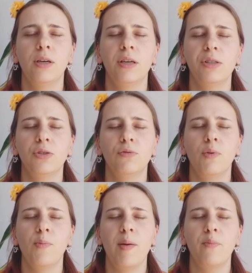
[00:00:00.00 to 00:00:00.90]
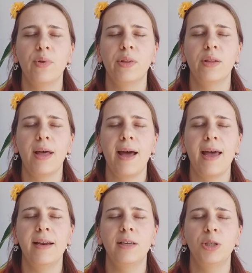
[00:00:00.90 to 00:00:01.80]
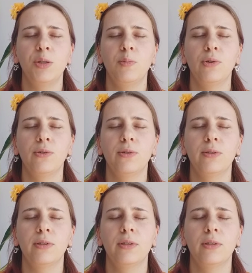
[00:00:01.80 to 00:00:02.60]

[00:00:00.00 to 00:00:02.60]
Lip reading: is to remember that that energy ball